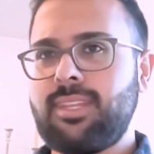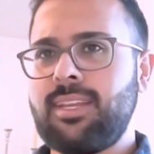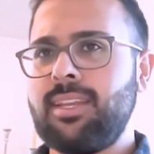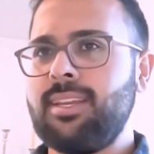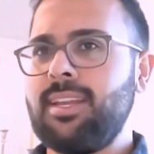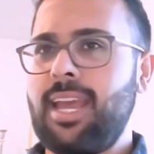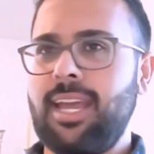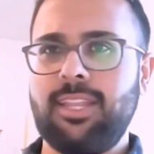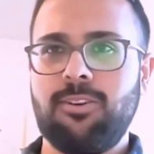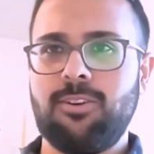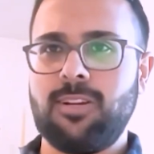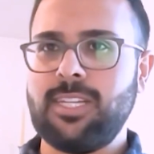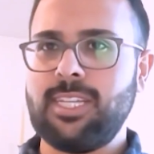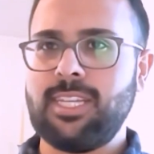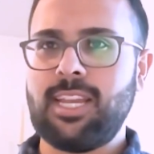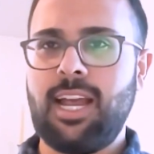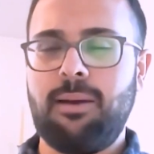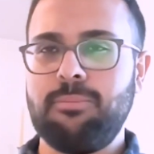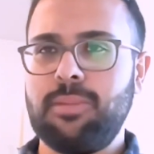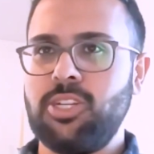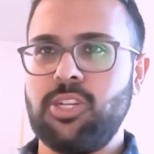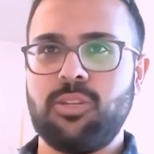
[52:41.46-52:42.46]
there are
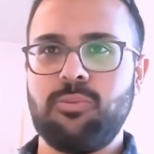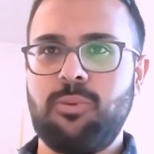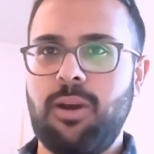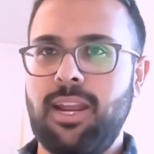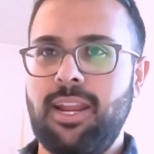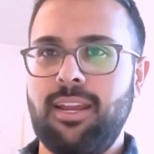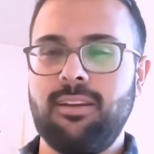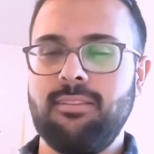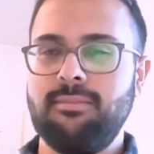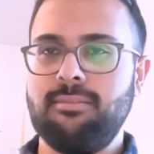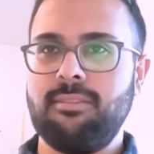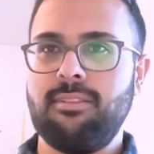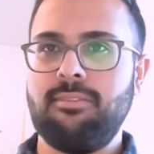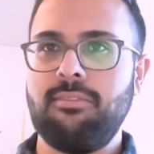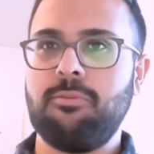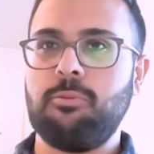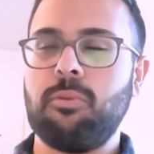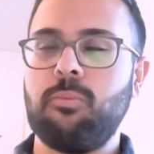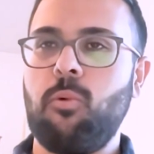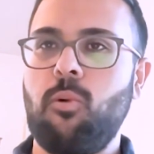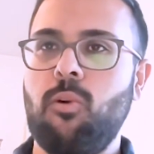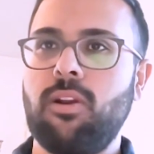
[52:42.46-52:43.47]
some that just want to
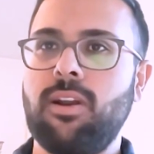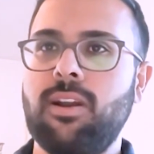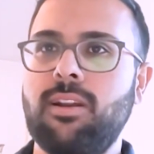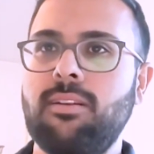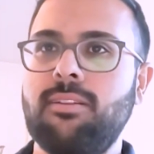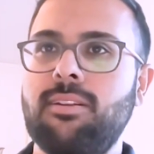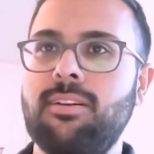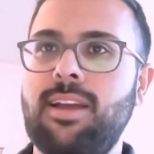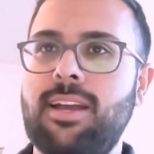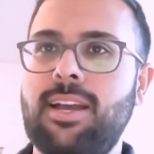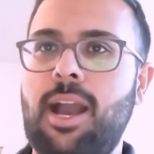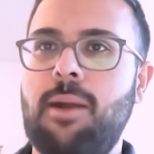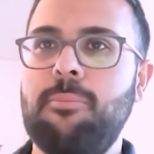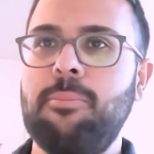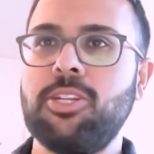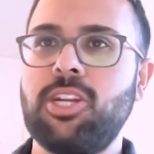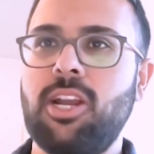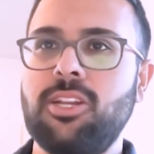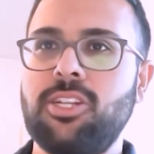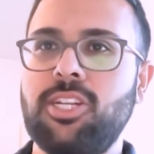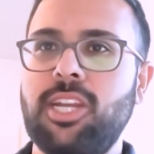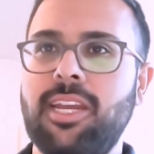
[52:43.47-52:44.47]
reward how
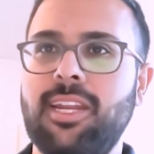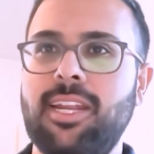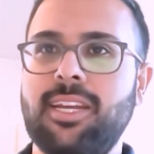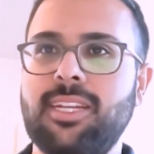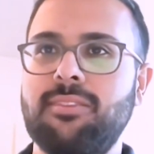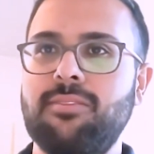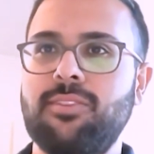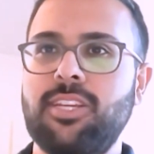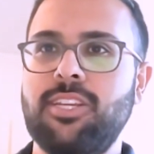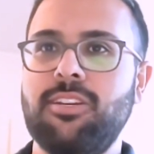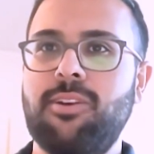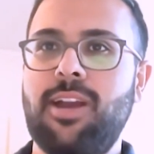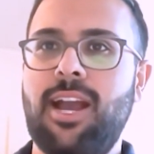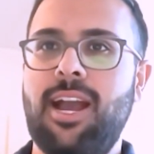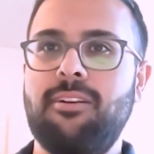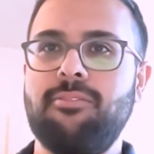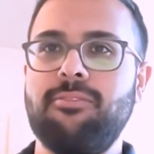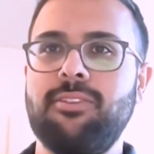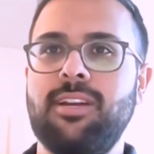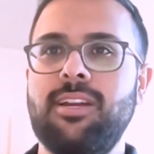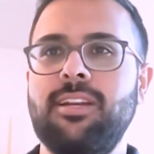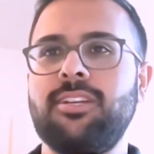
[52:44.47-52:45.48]
much on-chain activity you
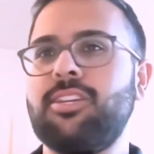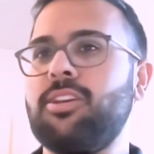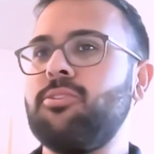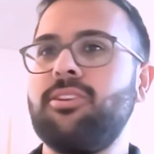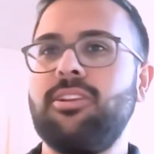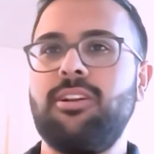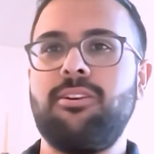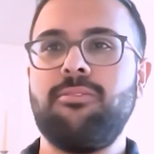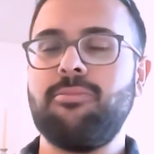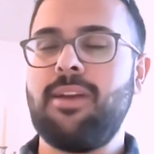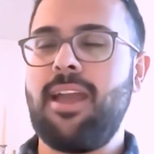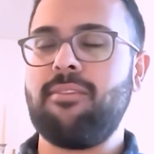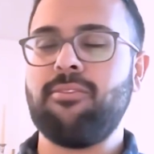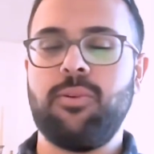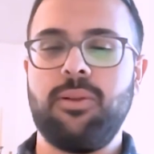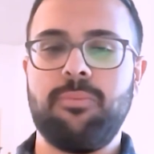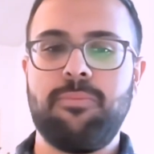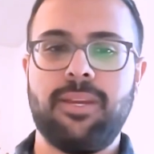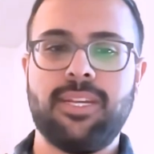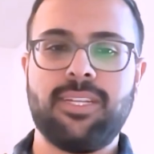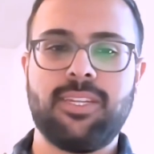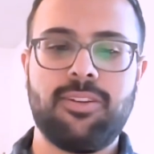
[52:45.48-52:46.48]
have. So,
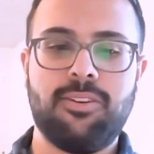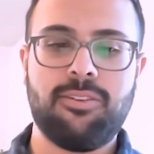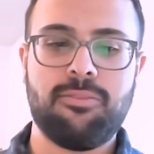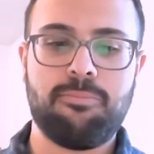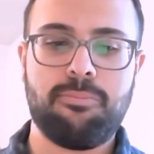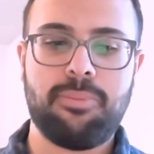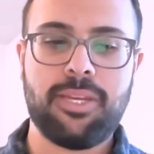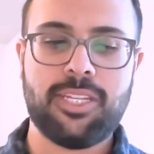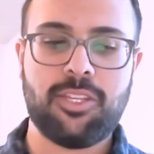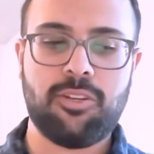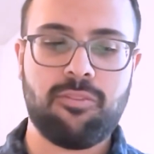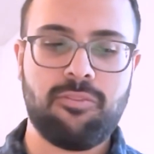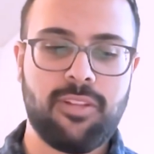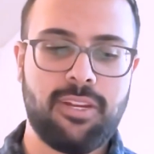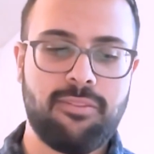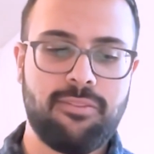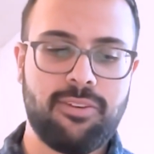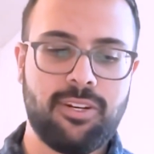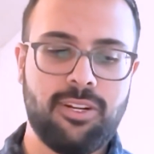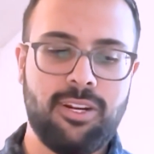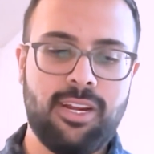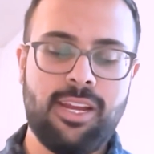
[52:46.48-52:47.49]
everyone picks their
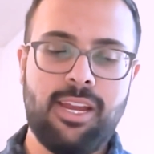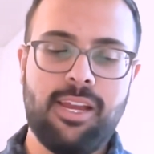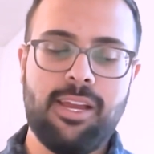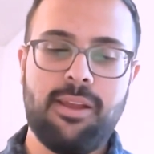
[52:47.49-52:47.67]
flavor.